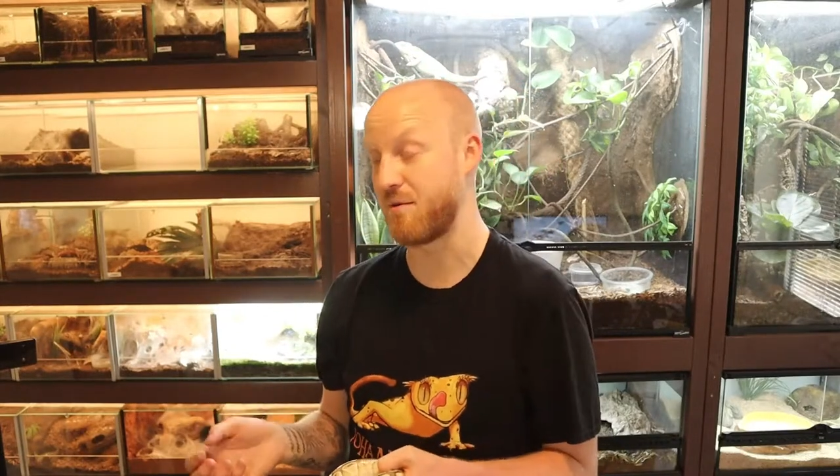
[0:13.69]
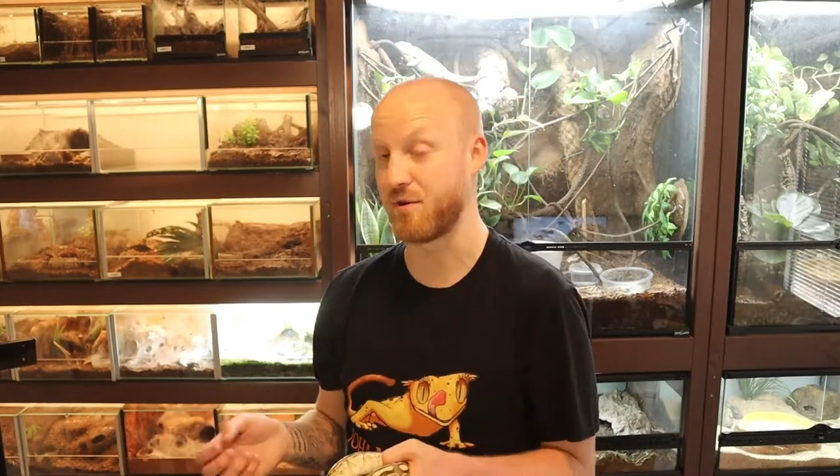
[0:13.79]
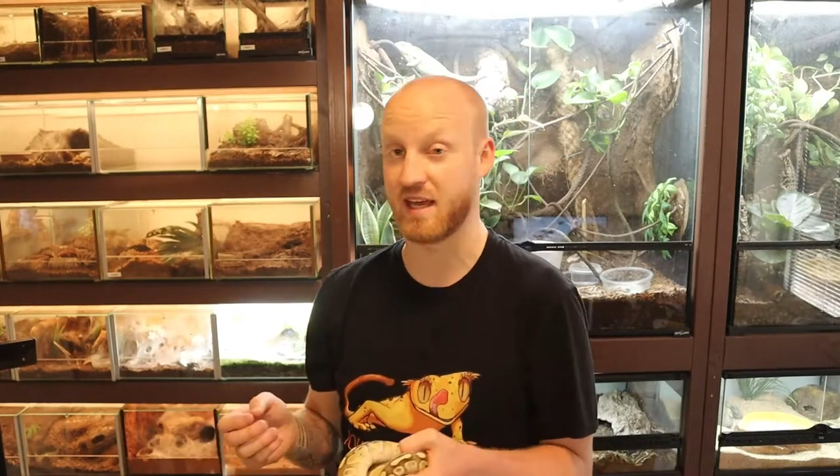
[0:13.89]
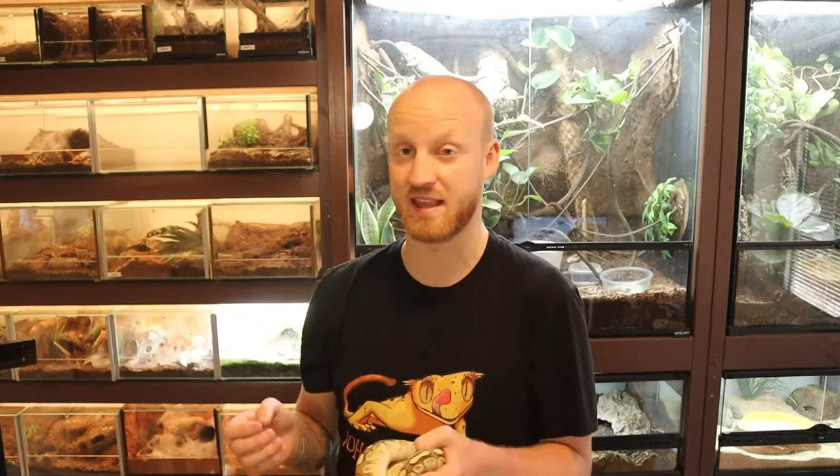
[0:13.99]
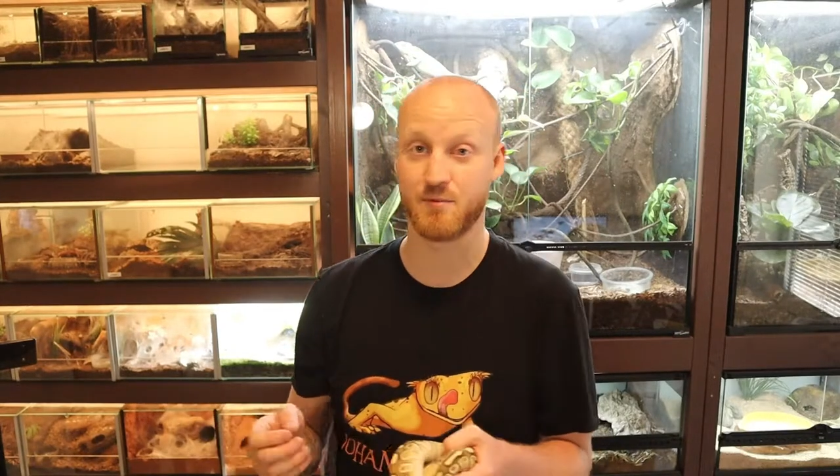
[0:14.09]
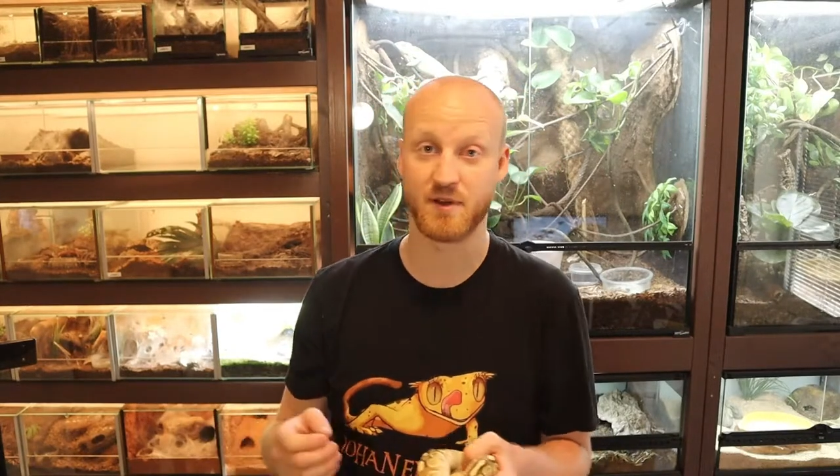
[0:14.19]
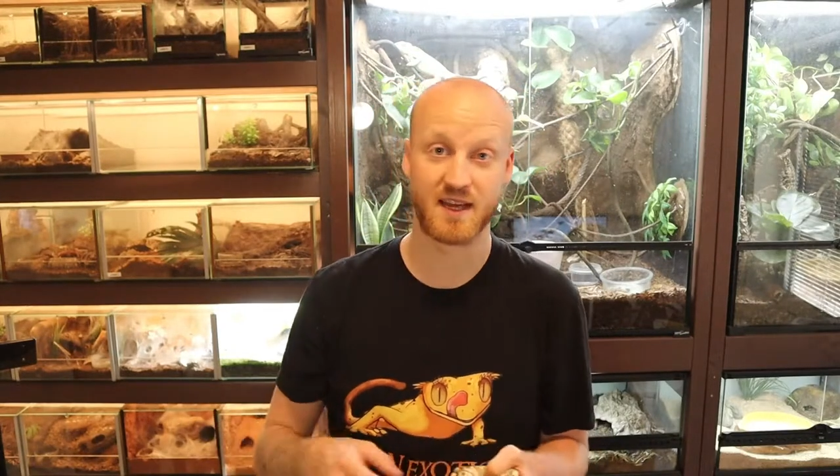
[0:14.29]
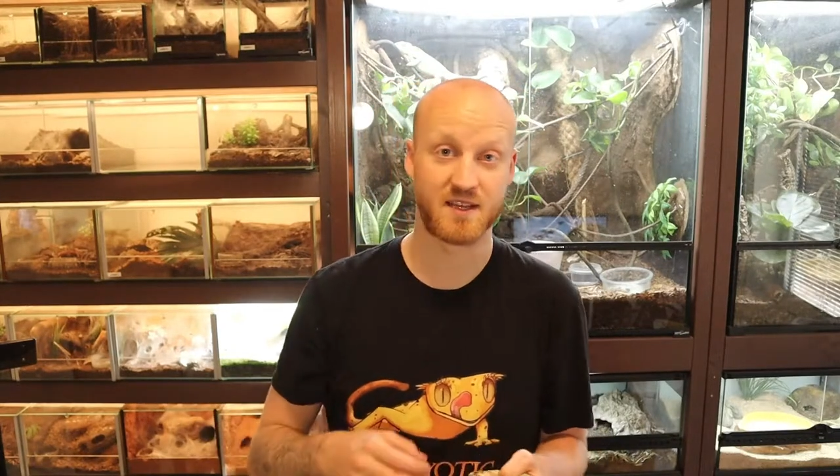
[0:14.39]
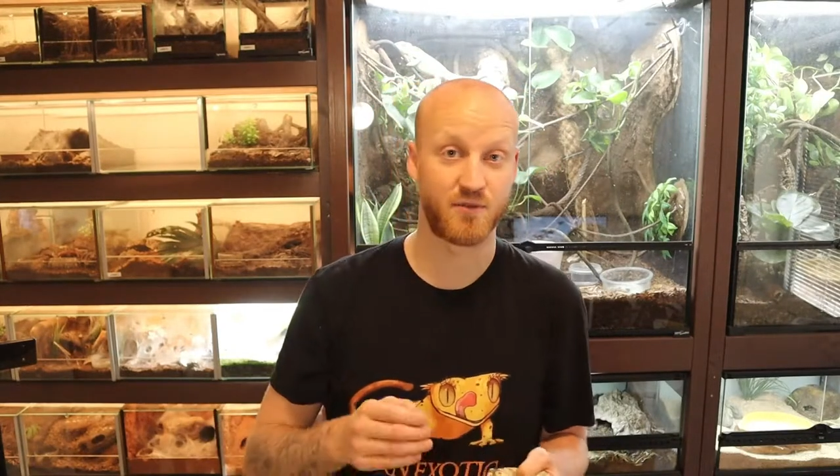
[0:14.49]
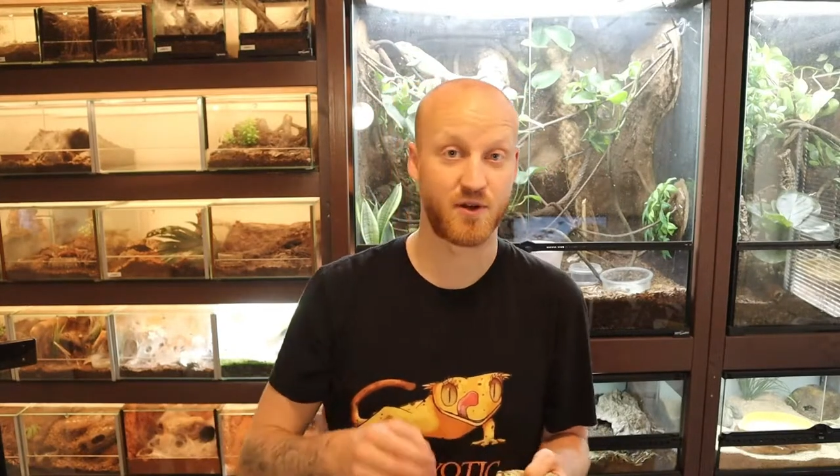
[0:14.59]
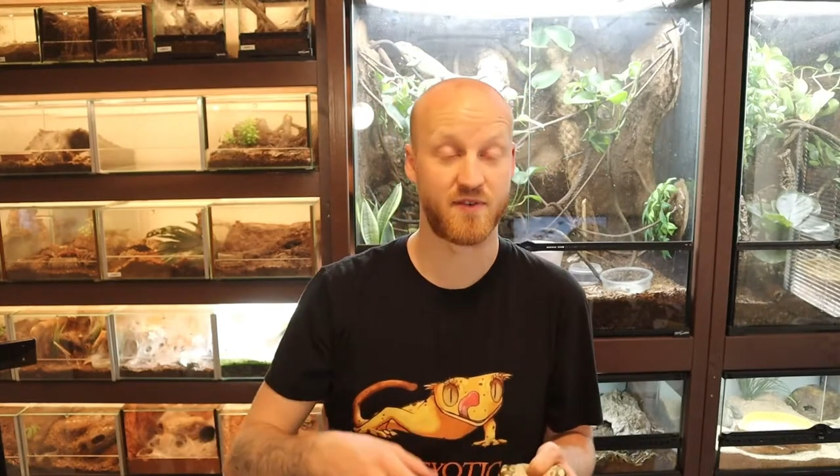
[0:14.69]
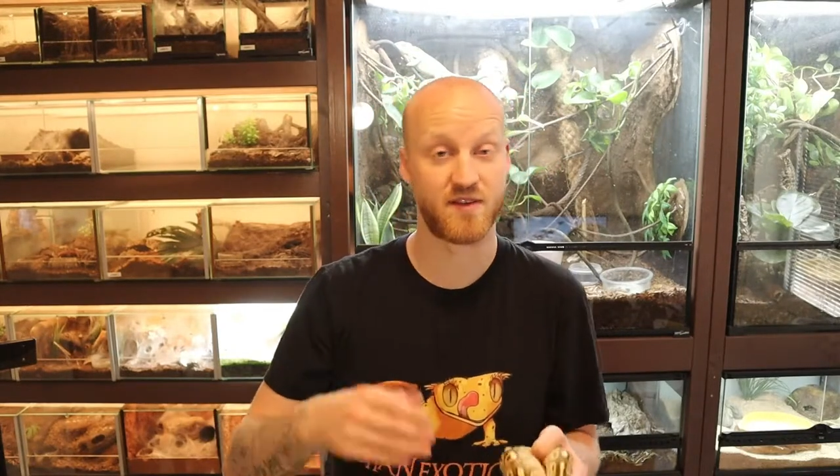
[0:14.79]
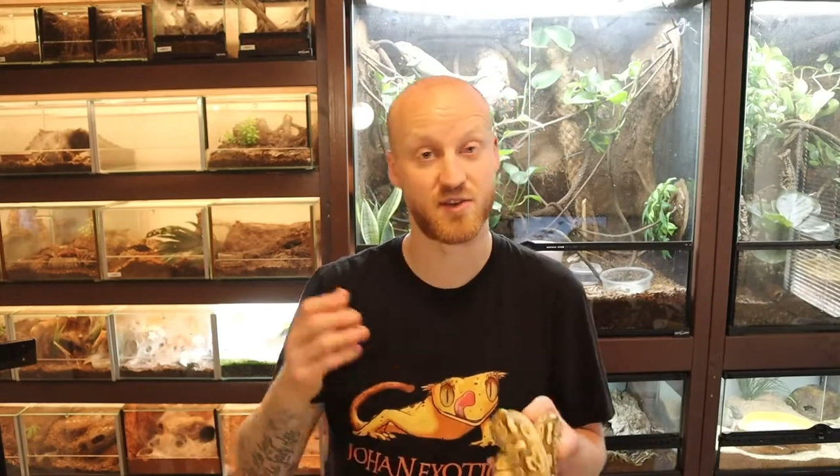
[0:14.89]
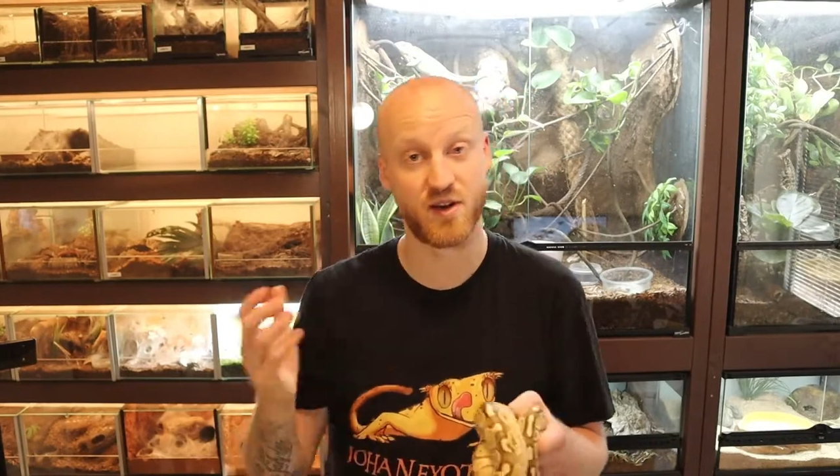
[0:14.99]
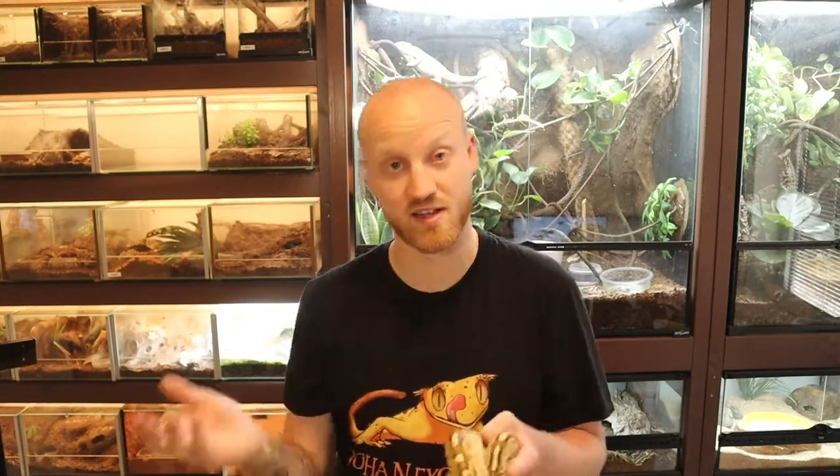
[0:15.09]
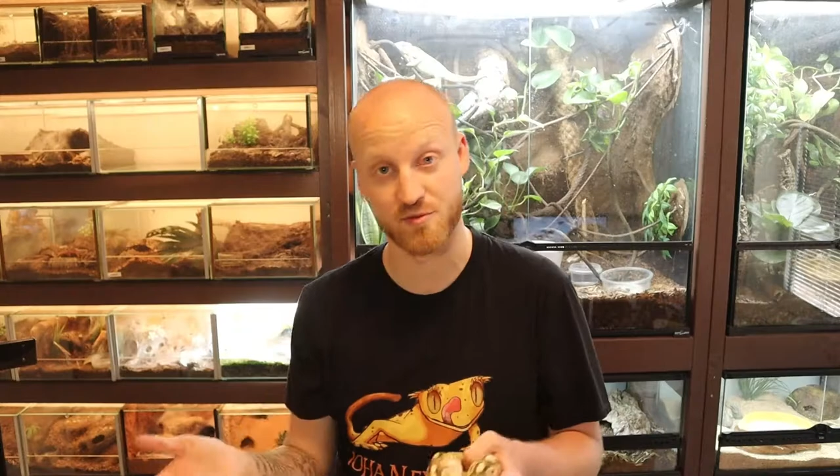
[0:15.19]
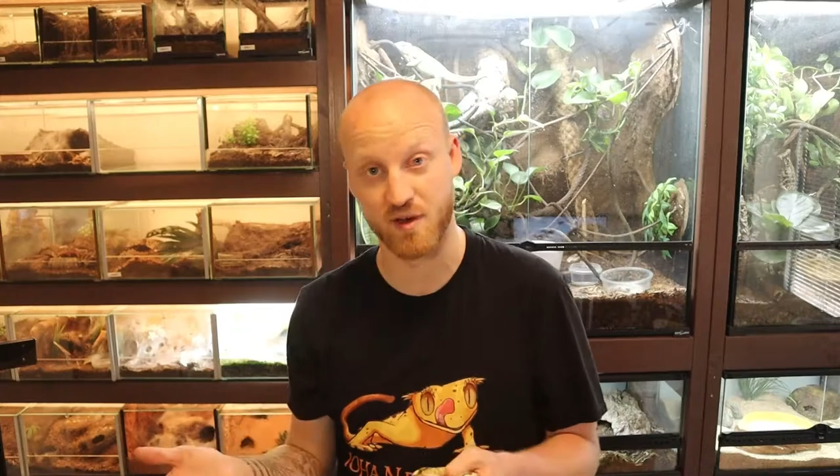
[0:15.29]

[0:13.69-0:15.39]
would get the one that is forty-five tall as